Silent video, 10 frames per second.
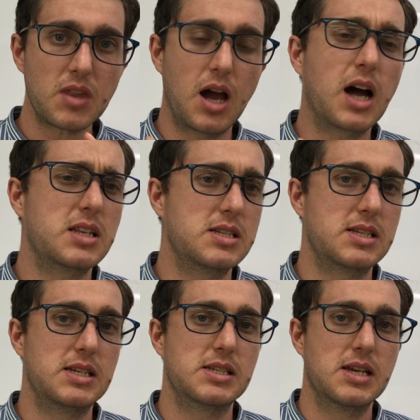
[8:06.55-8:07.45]
heart
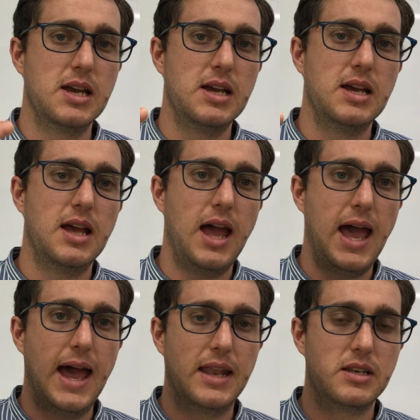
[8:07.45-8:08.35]
disease,
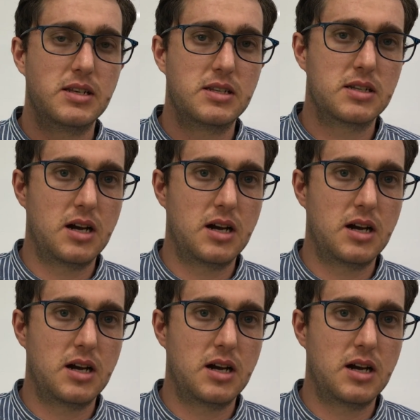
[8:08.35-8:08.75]
and